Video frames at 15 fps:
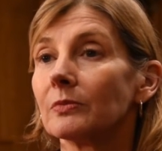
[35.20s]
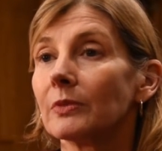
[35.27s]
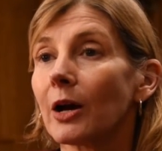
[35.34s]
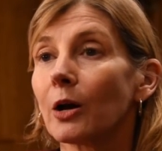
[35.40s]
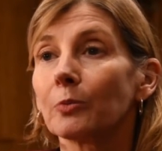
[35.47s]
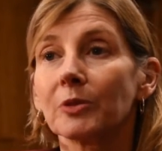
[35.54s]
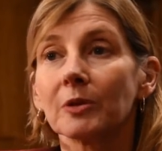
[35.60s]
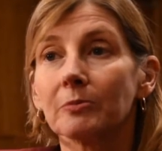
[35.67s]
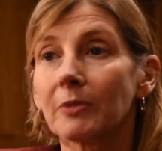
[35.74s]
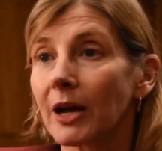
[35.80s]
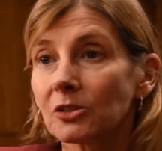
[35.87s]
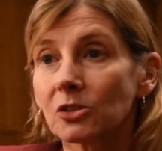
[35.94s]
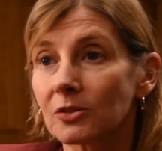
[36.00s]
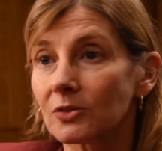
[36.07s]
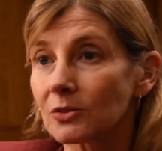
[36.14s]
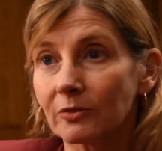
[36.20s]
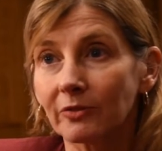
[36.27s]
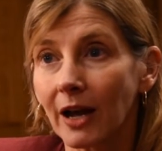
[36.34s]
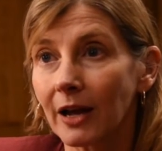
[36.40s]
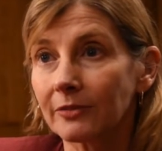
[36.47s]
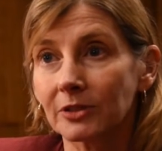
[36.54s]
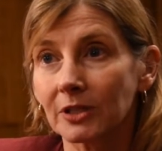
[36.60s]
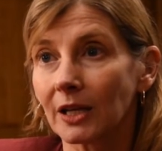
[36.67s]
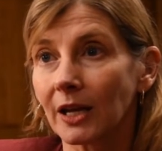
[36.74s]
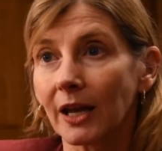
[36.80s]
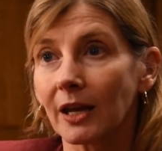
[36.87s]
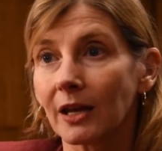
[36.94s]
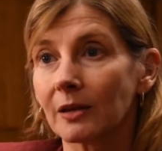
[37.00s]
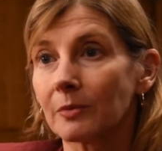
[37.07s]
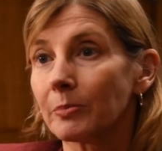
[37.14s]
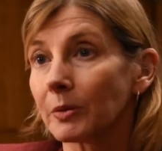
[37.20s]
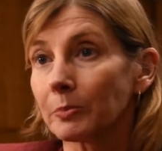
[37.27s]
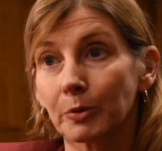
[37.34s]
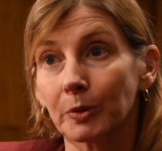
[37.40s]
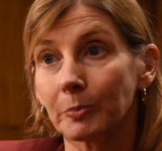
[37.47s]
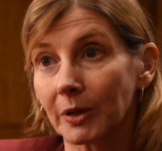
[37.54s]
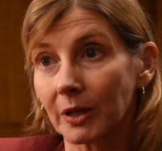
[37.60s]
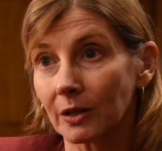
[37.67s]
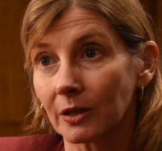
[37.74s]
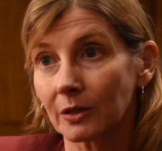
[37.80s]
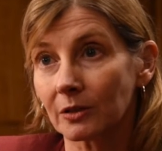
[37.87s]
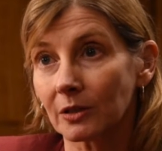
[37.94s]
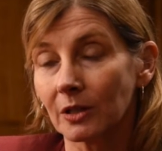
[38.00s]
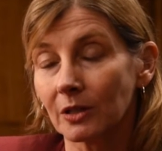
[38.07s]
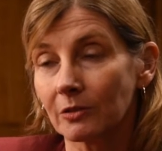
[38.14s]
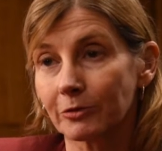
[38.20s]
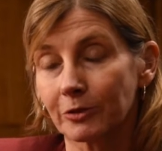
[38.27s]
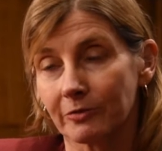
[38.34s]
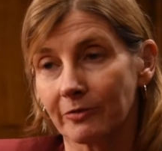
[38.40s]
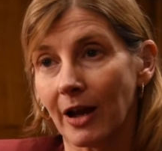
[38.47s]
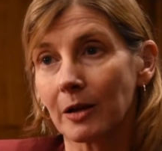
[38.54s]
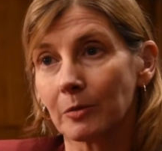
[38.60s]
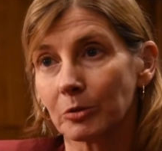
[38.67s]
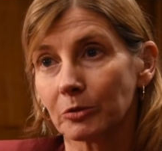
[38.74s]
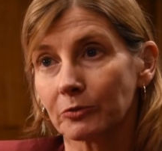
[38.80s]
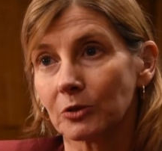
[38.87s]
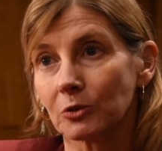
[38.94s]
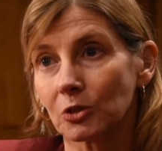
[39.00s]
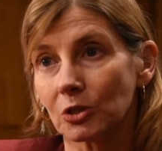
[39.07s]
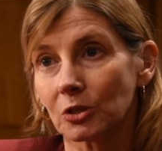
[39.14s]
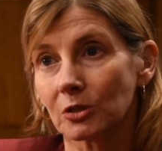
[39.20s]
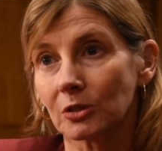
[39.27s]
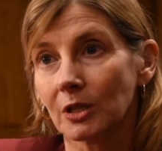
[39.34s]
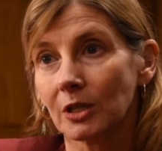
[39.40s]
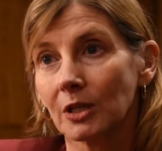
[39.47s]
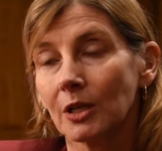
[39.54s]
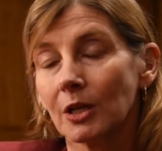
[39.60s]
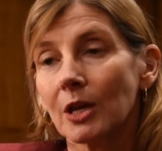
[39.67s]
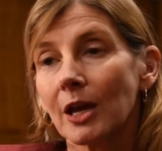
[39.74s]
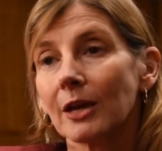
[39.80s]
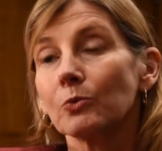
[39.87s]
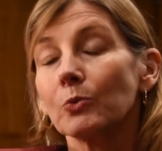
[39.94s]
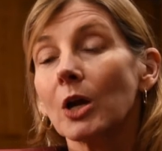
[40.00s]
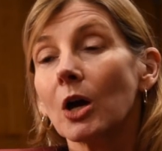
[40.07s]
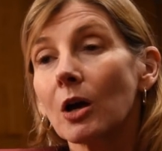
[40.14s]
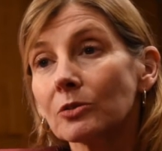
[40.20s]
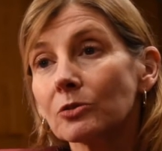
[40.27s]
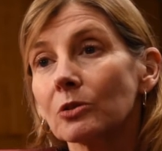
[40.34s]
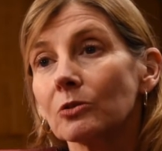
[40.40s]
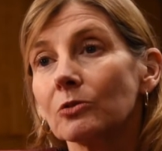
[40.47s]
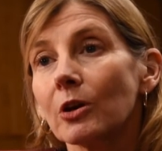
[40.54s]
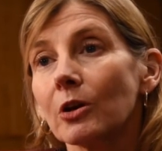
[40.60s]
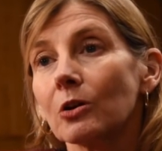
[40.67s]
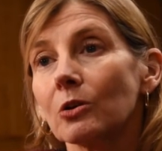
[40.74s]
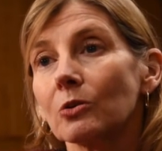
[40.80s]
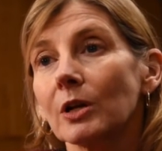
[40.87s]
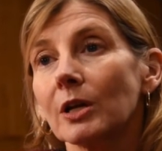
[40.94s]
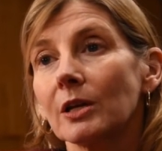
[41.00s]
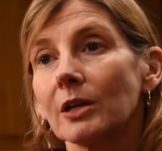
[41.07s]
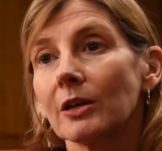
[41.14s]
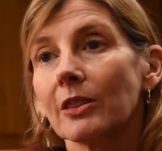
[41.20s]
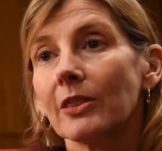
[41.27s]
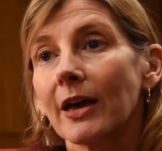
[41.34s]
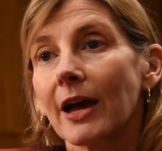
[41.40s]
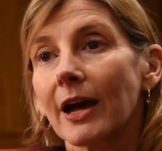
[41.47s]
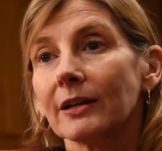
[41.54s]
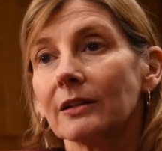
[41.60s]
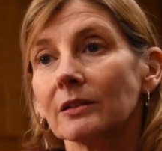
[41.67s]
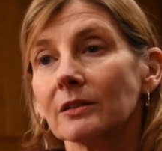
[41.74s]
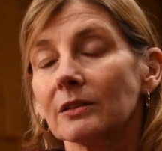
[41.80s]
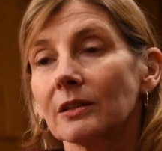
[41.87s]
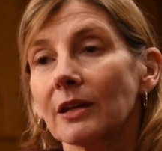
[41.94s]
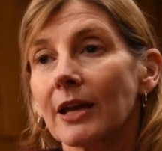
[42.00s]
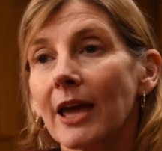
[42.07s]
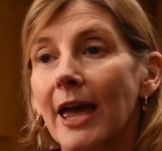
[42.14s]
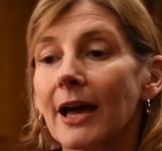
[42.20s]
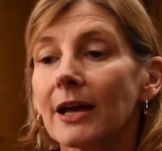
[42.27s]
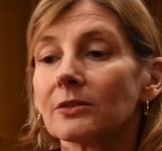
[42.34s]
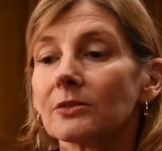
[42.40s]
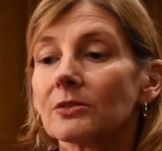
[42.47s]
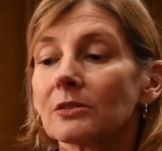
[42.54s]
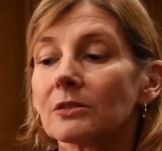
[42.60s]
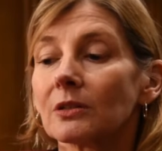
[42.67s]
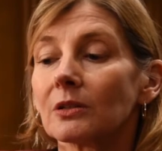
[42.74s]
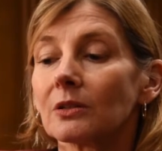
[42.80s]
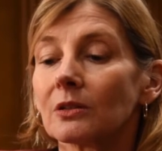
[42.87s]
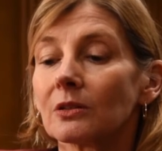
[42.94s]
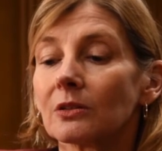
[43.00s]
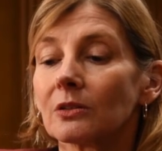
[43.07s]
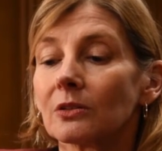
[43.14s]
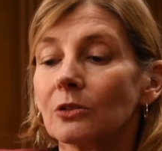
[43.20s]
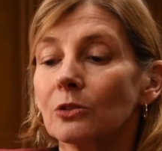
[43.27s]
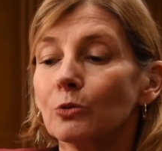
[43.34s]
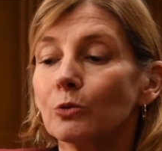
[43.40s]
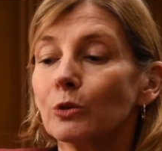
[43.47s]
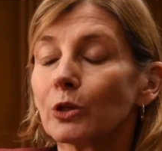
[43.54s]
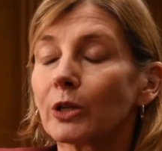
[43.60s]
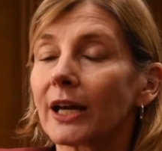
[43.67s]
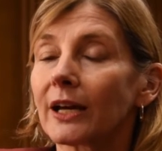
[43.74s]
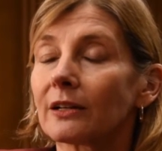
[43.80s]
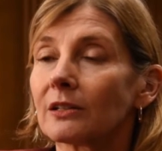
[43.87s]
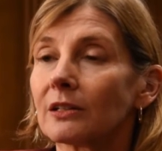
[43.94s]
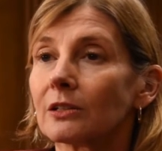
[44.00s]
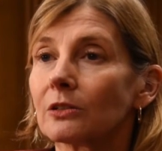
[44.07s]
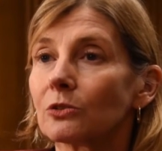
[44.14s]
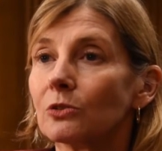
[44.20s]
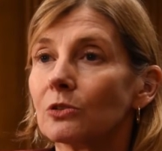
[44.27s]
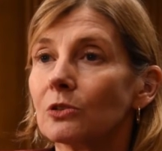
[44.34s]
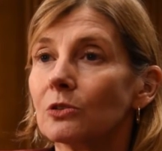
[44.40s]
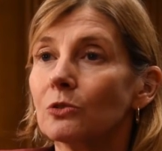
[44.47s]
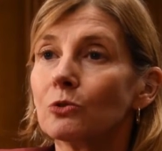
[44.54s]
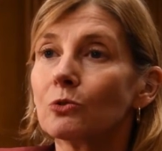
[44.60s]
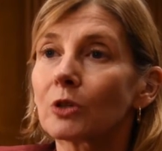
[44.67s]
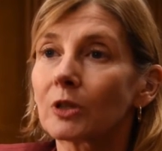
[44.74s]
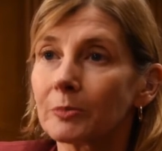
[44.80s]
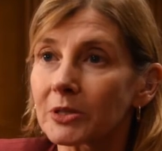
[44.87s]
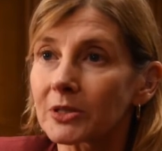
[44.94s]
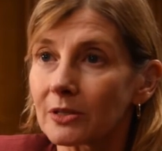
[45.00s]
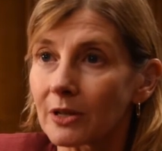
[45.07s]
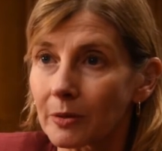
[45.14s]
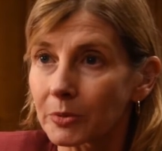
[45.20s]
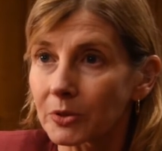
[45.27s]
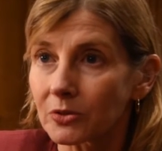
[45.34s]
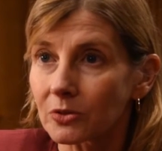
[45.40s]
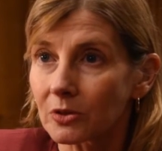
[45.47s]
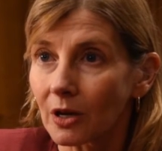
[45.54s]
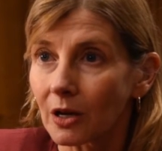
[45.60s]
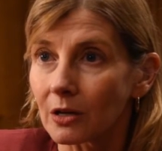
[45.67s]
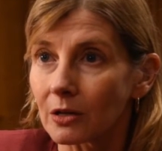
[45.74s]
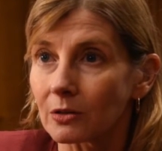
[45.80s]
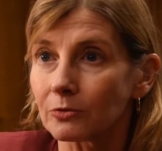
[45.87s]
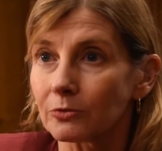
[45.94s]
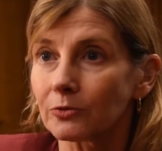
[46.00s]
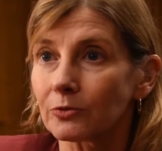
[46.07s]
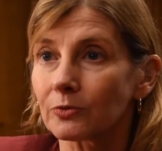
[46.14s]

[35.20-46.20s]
help them not just survive today, but prepare for a viable future. And we also know that as you look at enormous numbers of